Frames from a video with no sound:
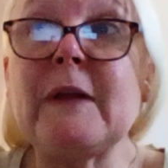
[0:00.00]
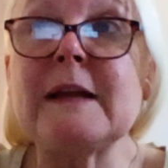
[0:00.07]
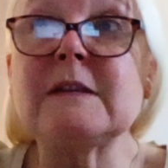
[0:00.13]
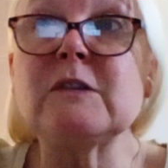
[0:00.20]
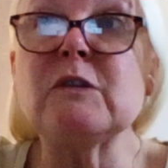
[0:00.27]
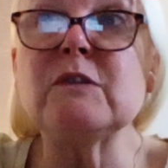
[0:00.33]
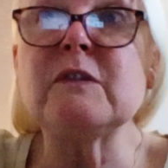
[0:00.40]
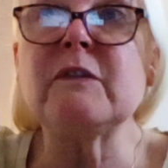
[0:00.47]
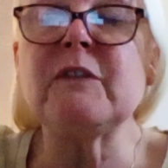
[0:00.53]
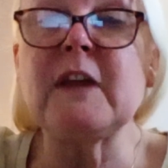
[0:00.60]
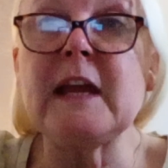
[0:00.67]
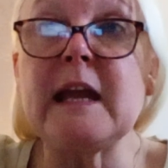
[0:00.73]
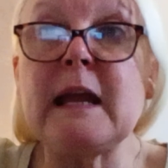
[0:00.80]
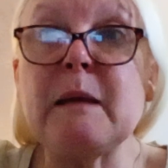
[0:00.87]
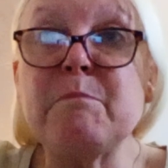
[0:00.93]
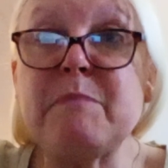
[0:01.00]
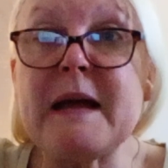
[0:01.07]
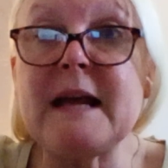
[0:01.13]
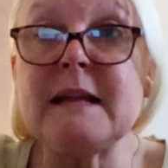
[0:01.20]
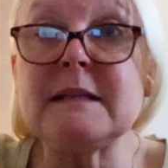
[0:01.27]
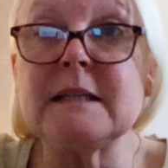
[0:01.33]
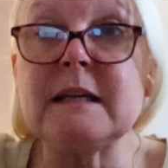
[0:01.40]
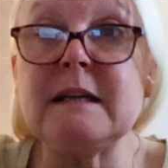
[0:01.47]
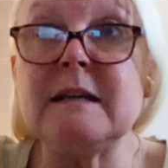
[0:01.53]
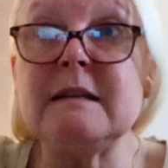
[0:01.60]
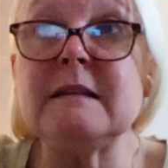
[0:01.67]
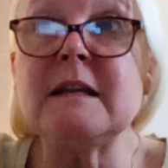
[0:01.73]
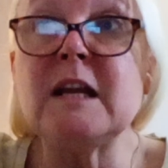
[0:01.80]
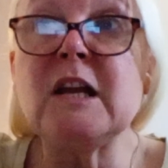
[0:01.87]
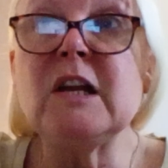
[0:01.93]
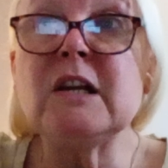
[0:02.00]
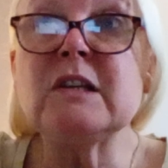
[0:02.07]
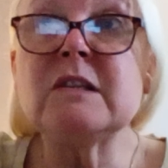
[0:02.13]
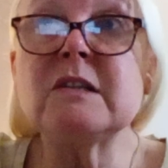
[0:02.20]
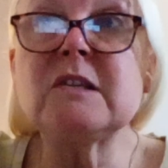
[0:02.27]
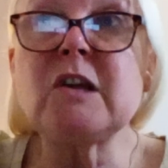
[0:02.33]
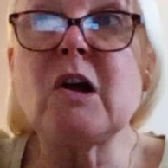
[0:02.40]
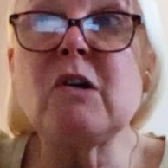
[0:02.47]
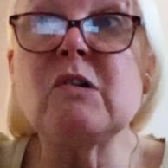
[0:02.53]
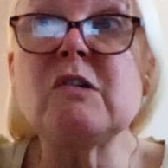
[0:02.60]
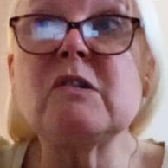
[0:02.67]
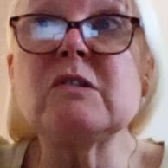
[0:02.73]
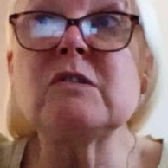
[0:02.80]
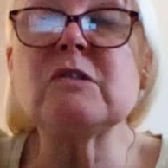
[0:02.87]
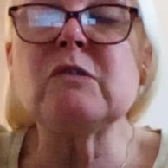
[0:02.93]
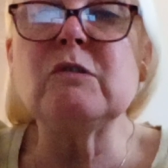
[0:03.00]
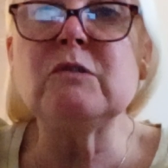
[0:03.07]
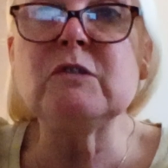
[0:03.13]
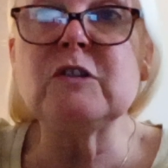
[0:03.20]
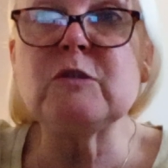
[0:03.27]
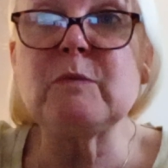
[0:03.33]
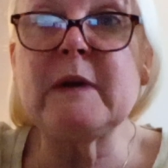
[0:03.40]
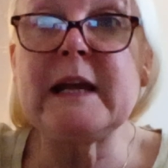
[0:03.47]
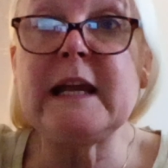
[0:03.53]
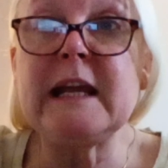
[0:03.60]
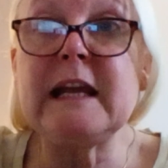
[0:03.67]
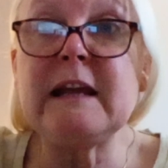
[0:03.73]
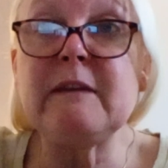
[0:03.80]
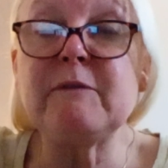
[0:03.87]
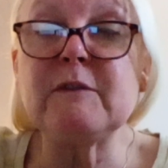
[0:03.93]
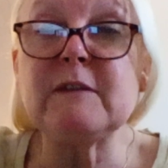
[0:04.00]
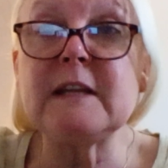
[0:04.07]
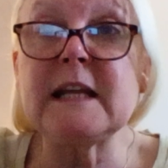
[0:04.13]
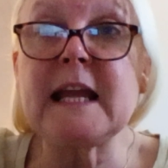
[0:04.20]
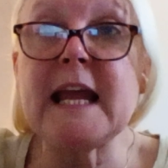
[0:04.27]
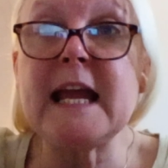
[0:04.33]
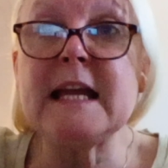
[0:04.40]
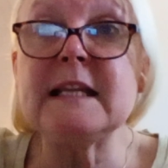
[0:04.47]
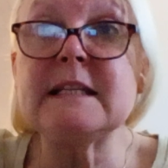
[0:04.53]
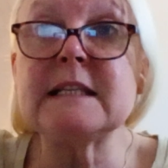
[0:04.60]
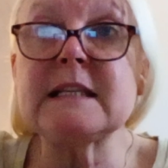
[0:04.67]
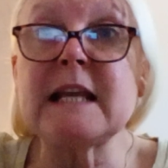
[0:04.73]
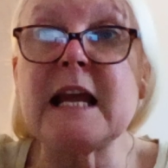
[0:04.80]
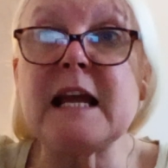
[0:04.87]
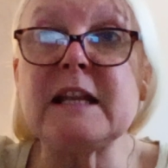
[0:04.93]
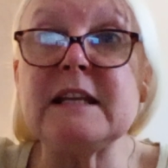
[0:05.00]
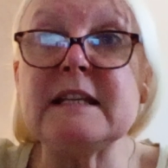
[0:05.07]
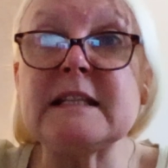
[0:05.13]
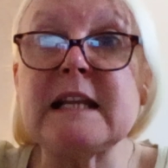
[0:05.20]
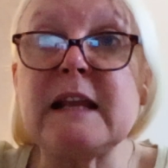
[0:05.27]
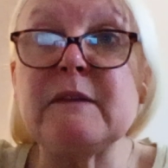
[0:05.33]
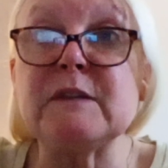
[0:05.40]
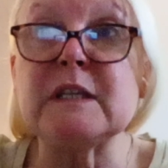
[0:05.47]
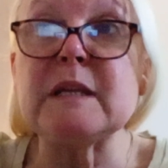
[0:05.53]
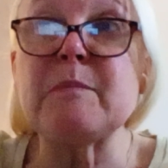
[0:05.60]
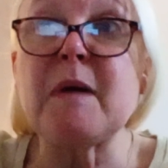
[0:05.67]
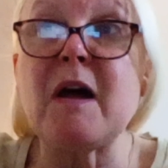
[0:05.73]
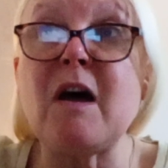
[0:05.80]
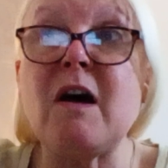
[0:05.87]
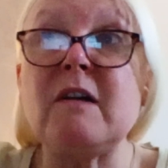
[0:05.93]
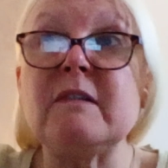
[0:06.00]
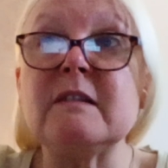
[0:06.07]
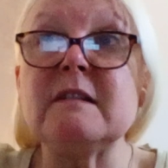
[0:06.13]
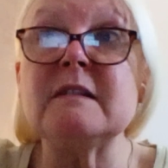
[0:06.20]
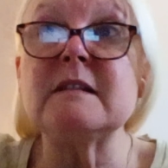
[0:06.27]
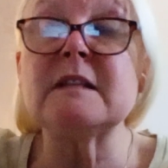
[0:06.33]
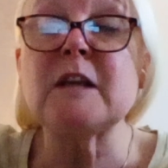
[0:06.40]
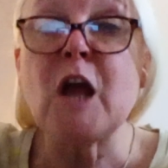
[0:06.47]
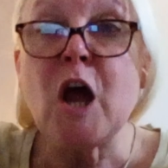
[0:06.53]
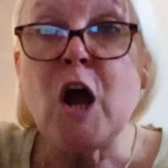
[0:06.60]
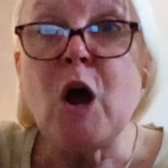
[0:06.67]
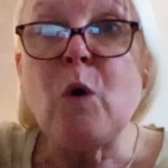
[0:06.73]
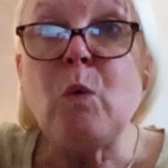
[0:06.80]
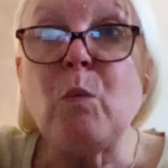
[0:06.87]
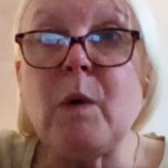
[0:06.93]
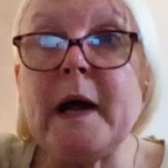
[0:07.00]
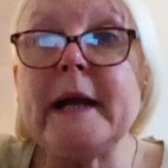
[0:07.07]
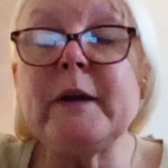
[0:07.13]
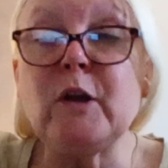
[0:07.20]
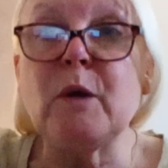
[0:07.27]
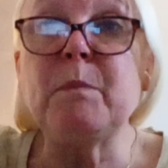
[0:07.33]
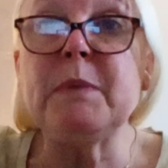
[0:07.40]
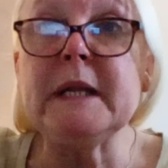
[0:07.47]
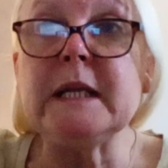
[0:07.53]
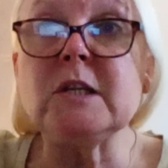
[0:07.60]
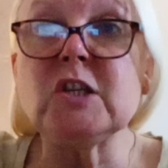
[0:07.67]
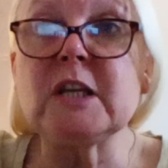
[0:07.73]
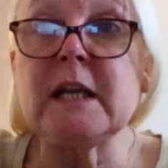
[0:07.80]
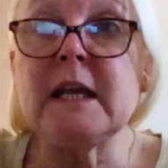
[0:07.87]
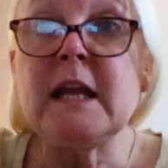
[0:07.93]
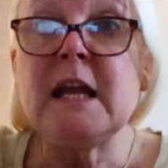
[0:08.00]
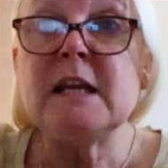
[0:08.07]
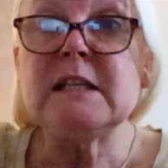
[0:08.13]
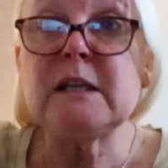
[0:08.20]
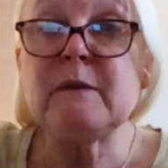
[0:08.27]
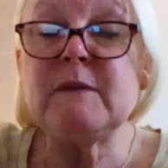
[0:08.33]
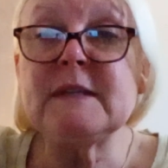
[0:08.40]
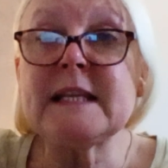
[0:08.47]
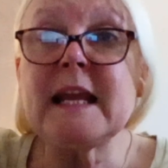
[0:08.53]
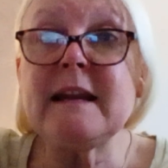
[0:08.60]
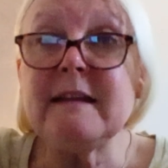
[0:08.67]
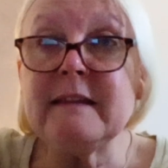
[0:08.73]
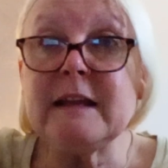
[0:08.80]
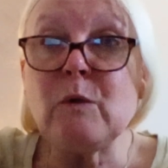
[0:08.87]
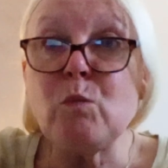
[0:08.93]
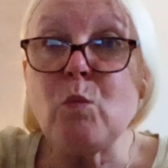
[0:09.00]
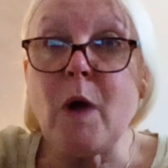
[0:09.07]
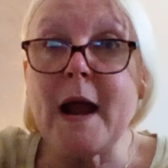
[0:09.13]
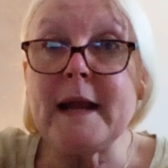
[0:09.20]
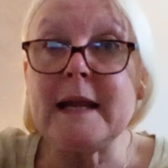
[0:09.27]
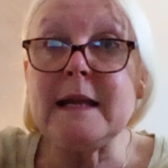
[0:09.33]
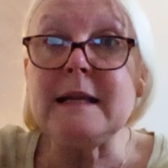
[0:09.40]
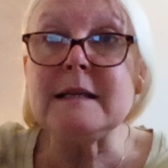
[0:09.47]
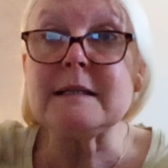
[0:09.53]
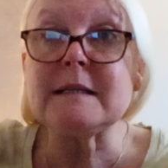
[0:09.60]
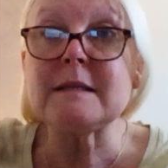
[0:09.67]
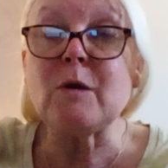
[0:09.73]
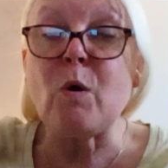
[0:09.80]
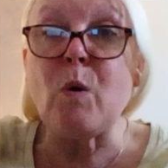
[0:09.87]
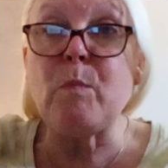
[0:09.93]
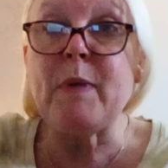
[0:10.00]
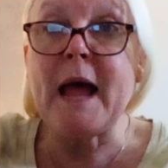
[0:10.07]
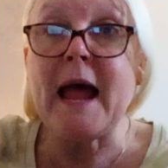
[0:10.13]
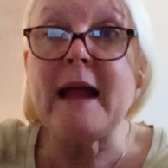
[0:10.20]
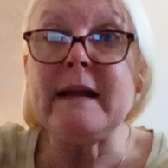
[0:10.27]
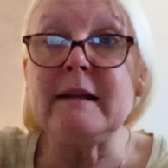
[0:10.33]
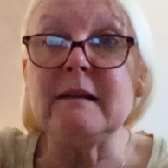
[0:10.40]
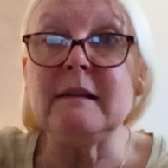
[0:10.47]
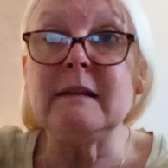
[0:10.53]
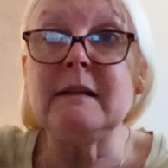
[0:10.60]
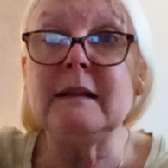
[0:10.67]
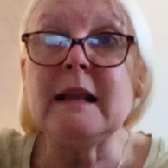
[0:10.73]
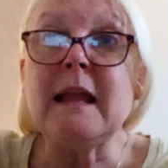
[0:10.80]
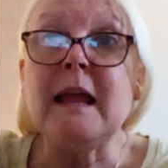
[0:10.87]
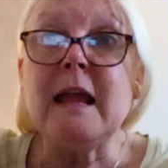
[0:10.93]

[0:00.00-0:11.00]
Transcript: that sort of thing, bedding, socks, underwear for the kids and yourselves and your partners, why not bleach it? So if it's anything white or pale,